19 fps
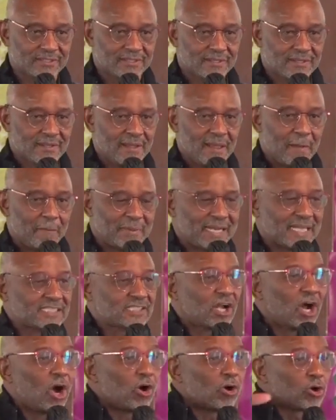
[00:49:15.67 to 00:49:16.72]
But that's called
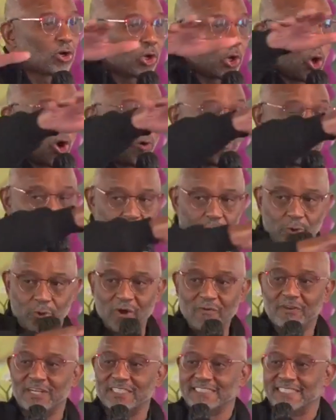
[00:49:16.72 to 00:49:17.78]
global grief because
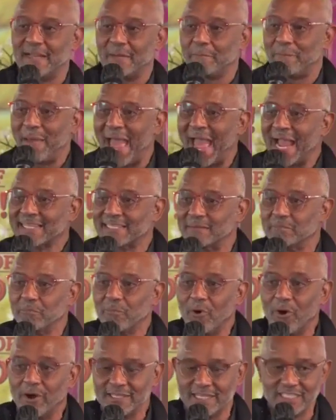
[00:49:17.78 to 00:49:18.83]
it impacted more than
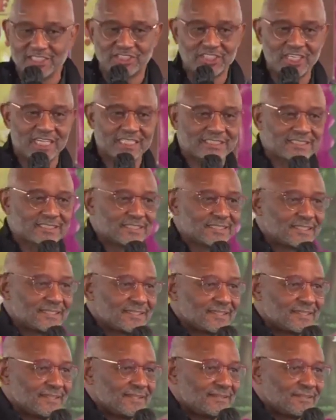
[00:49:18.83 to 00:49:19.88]
just
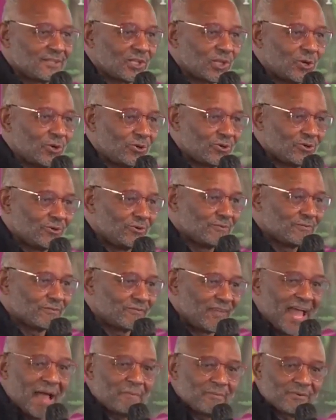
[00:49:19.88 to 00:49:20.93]
the local family.
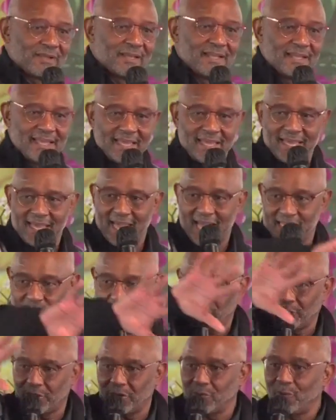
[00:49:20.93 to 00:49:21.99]
It had a
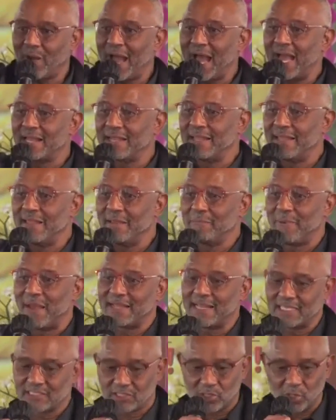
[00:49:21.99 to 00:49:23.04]
worldwide impact. That's
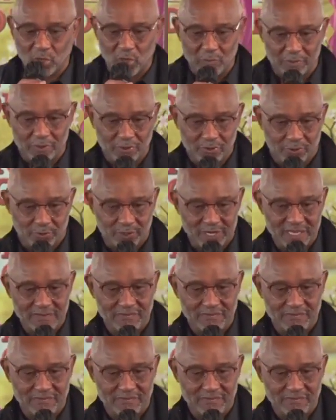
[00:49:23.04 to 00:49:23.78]
global grieving.